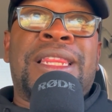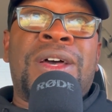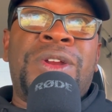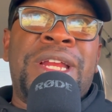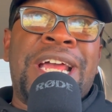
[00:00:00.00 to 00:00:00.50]

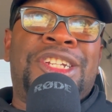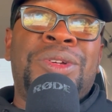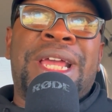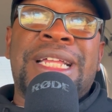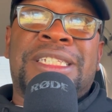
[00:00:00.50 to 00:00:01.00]
learning that
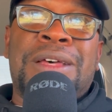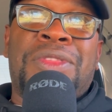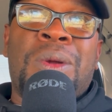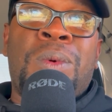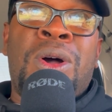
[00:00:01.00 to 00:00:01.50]
you get
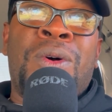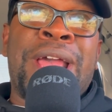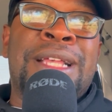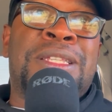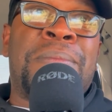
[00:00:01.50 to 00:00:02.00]
something wrong
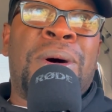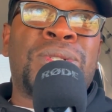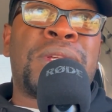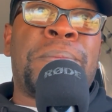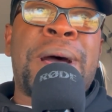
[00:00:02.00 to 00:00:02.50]
is the
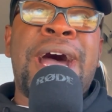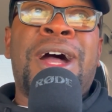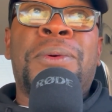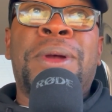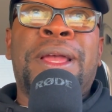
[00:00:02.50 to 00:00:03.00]
most
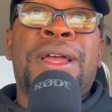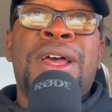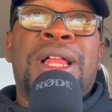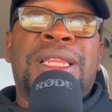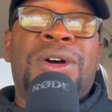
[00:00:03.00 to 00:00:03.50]
empowering.
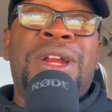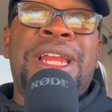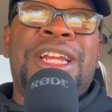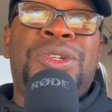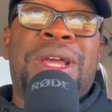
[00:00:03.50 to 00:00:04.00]
Learning
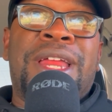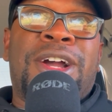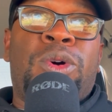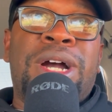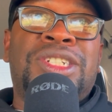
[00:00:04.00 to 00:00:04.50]
that you get a
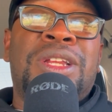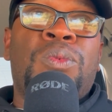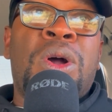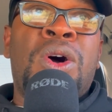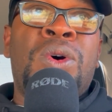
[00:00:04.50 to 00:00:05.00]

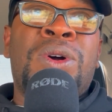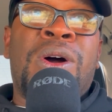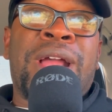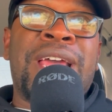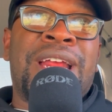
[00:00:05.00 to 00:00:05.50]
question wrong
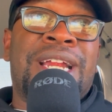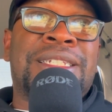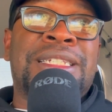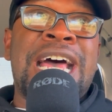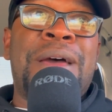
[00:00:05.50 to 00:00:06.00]
or get an
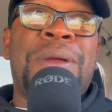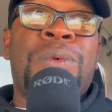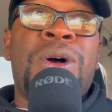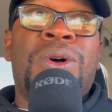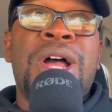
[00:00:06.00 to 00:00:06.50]
assignment
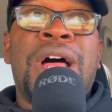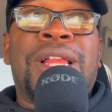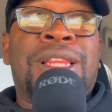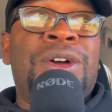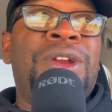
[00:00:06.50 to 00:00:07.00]
wrong,
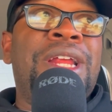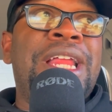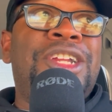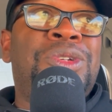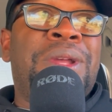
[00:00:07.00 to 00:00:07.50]
learning
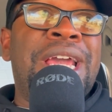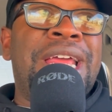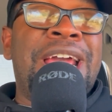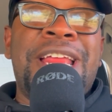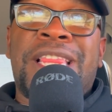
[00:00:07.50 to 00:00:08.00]
that you get
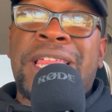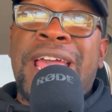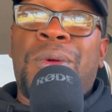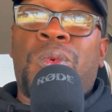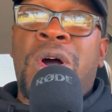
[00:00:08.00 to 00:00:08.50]

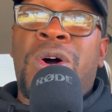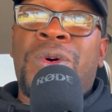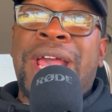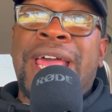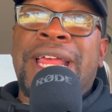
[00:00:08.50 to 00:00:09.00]
anything
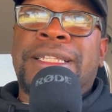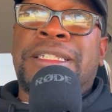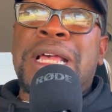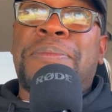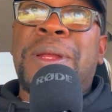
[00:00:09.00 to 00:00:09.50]
wrong and
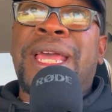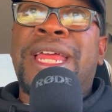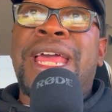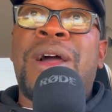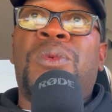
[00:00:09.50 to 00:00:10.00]
accepting
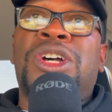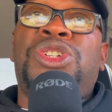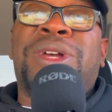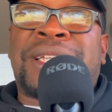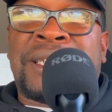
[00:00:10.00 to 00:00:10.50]
it. And
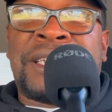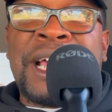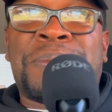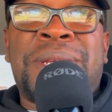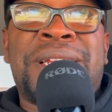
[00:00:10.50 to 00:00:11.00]
once you
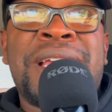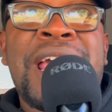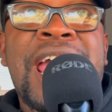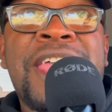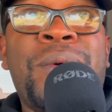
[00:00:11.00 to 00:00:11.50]
accept it,
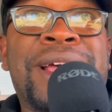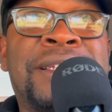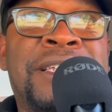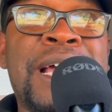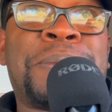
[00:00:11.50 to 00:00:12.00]
and you
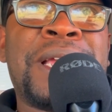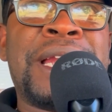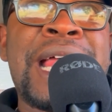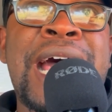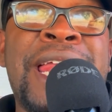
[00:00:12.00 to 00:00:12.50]
accept it
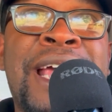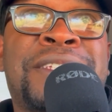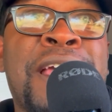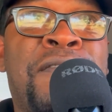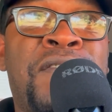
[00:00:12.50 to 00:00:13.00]
not
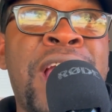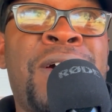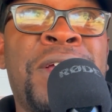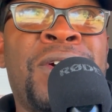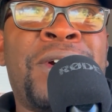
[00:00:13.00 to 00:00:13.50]
as a
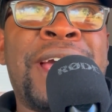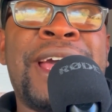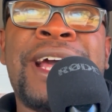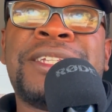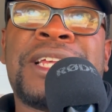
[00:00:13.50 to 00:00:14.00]
failure,
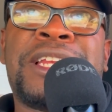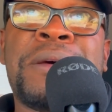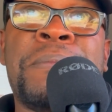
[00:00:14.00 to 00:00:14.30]
as a